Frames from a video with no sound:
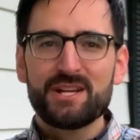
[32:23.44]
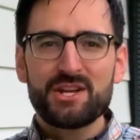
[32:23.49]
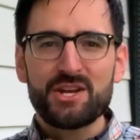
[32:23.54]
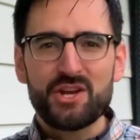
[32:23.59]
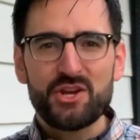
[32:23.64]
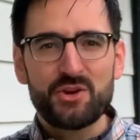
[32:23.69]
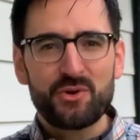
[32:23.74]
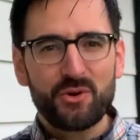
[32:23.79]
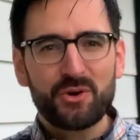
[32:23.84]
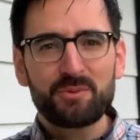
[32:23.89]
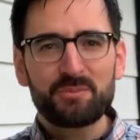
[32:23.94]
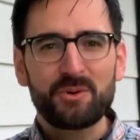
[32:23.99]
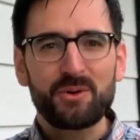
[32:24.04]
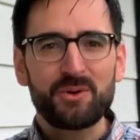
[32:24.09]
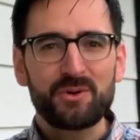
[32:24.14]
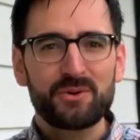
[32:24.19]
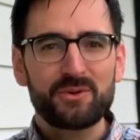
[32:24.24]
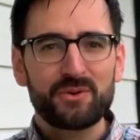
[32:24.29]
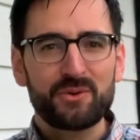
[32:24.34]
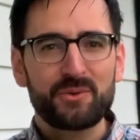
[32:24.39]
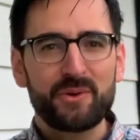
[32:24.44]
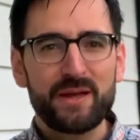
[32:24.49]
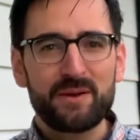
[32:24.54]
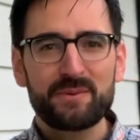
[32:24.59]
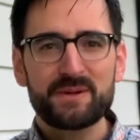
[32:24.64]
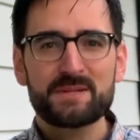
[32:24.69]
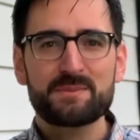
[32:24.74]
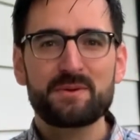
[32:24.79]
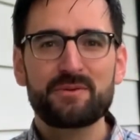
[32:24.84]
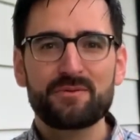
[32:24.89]
normal the way it
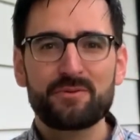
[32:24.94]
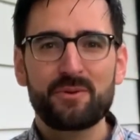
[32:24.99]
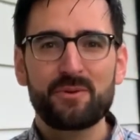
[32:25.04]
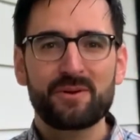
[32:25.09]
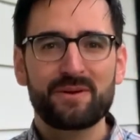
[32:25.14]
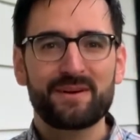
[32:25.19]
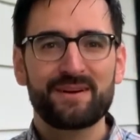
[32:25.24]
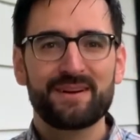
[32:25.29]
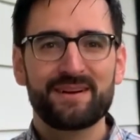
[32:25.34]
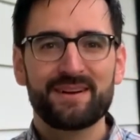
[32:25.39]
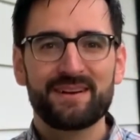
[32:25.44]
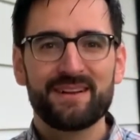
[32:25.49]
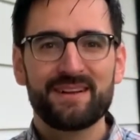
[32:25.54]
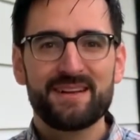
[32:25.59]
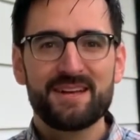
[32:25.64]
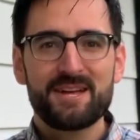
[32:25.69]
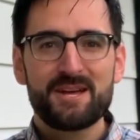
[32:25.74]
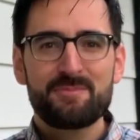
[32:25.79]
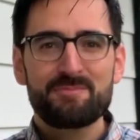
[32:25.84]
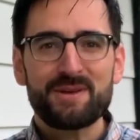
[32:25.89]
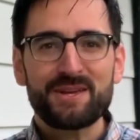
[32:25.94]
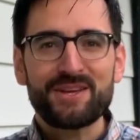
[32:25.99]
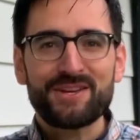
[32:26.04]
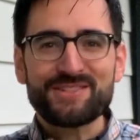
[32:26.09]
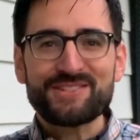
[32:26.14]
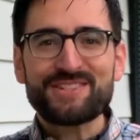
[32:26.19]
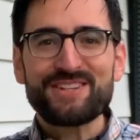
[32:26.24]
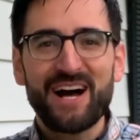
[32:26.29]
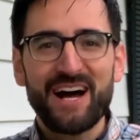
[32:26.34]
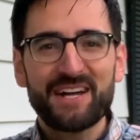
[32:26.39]
was before
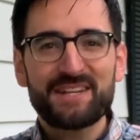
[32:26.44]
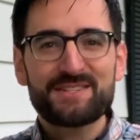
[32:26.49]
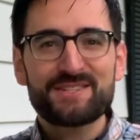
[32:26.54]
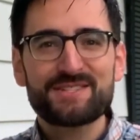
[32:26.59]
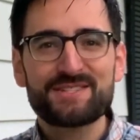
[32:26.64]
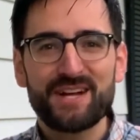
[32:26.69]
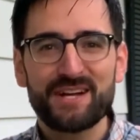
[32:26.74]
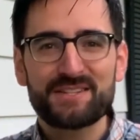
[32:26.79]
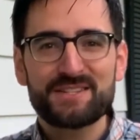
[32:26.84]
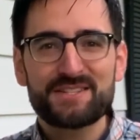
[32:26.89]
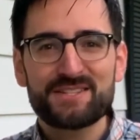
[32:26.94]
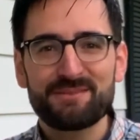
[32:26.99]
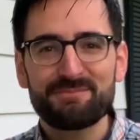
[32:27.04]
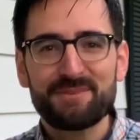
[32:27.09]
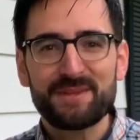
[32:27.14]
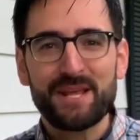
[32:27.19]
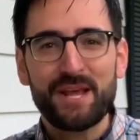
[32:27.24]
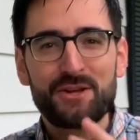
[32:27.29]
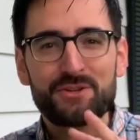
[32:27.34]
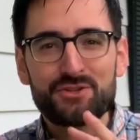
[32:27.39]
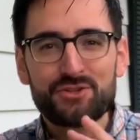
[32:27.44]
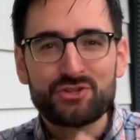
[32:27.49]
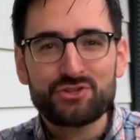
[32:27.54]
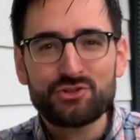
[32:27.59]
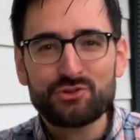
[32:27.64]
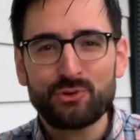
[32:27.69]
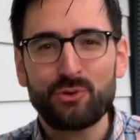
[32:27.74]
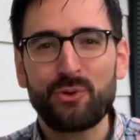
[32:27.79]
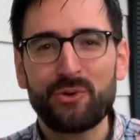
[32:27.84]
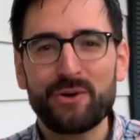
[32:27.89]
because God has done something
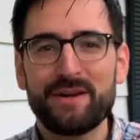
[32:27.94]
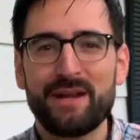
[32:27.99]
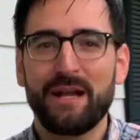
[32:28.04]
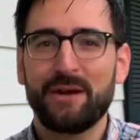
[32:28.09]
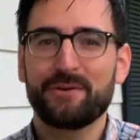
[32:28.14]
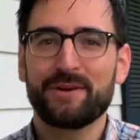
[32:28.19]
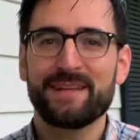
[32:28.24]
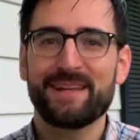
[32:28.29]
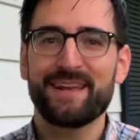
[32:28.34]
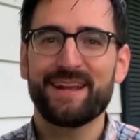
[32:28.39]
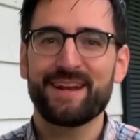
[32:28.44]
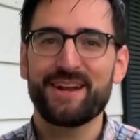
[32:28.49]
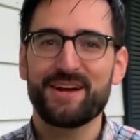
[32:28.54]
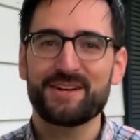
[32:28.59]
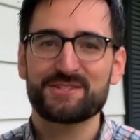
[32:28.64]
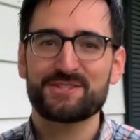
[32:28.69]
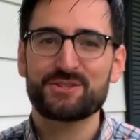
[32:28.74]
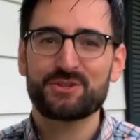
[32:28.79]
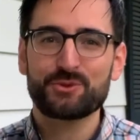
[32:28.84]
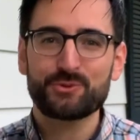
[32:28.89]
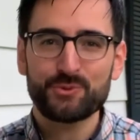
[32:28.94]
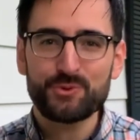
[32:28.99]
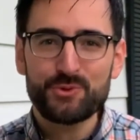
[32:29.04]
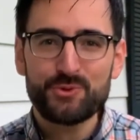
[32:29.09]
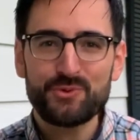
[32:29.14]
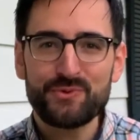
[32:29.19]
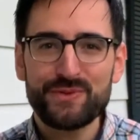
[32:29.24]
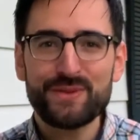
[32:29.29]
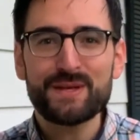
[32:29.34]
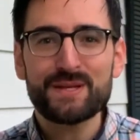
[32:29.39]
extraordinary in us
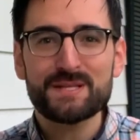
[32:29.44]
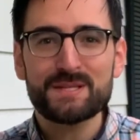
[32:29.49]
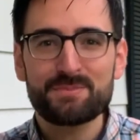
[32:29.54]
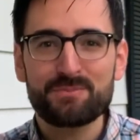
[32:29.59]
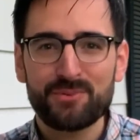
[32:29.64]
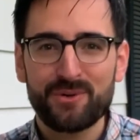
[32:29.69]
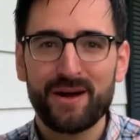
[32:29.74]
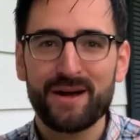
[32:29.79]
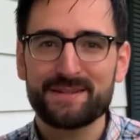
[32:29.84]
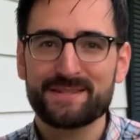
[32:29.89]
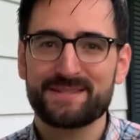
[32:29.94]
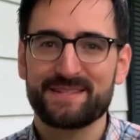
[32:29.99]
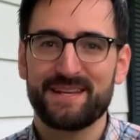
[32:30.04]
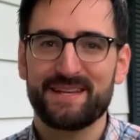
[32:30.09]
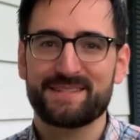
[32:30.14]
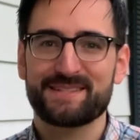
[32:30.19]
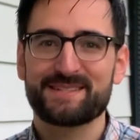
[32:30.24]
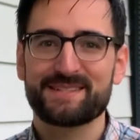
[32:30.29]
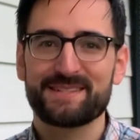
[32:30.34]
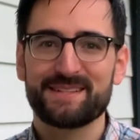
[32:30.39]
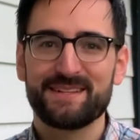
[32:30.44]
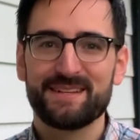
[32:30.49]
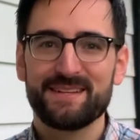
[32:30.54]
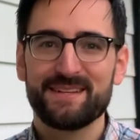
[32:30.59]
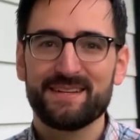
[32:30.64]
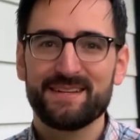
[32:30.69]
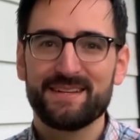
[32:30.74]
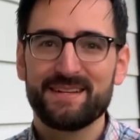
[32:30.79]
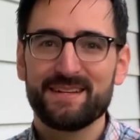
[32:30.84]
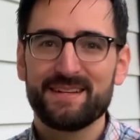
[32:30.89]
through this process.
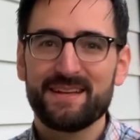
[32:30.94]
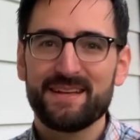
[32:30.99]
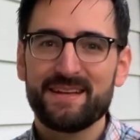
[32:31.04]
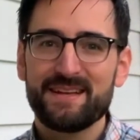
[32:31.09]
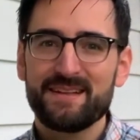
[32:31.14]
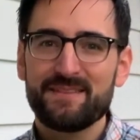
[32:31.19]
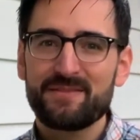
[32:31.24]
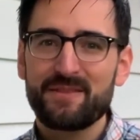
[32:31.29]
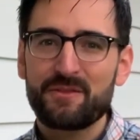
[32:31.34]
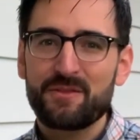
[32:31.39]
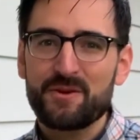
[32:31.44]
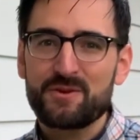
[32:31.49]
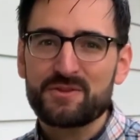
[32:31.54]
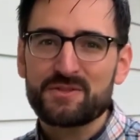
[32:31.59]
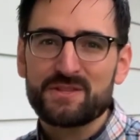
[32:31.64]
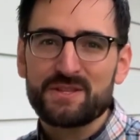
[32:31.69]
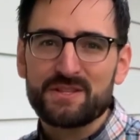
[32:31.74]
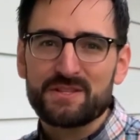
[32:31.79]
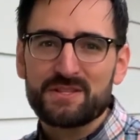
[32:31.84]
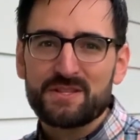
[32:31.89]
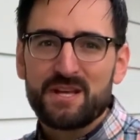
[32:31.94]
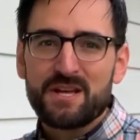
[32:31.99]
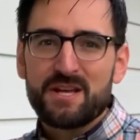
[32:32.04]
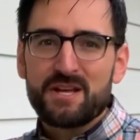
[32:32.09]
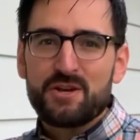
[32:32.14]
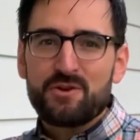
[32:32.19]
That there's this